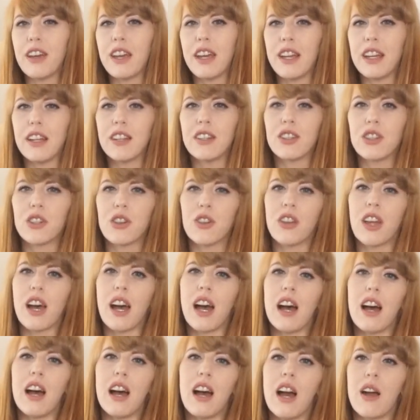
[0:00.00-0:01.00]
stuff
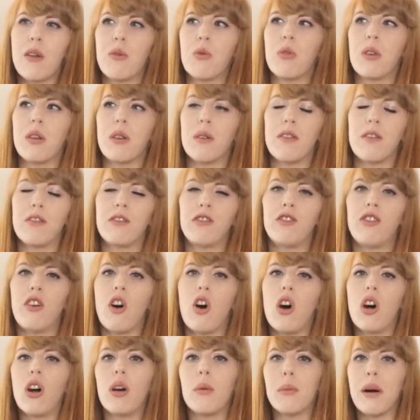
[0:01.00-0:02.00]
in so that I
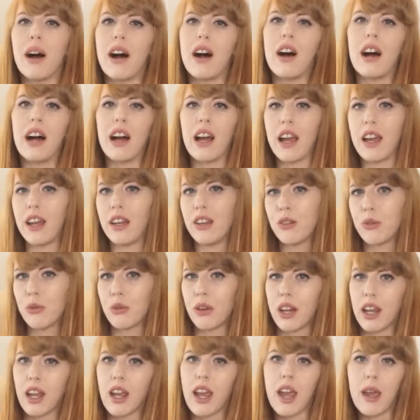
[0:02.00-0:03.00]
wouldn't fall
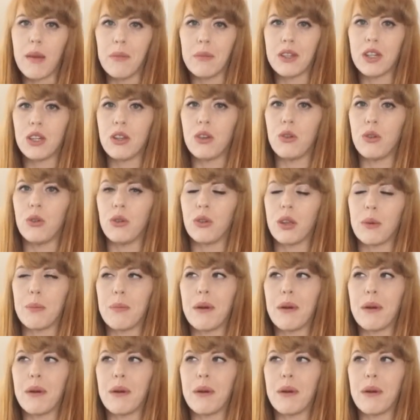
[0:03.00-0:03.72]
behind when it came